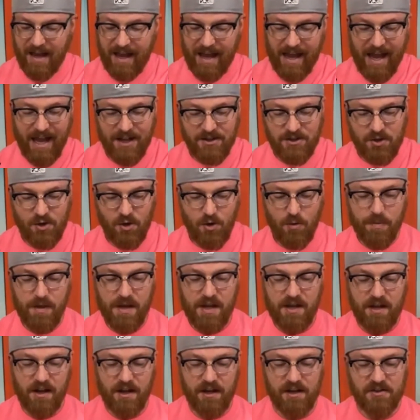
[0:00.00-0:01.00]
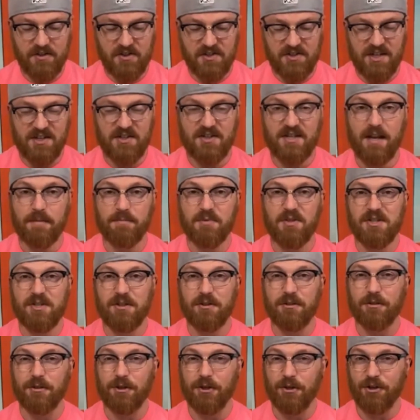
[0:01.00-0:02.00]
I had to because since I'm
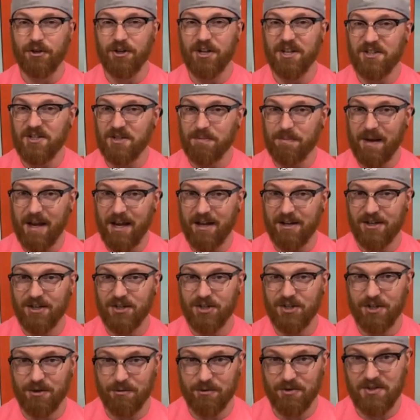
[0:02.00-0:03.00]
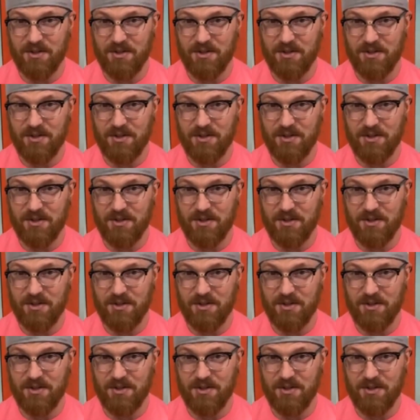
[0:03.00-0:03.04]
still learning Spanish,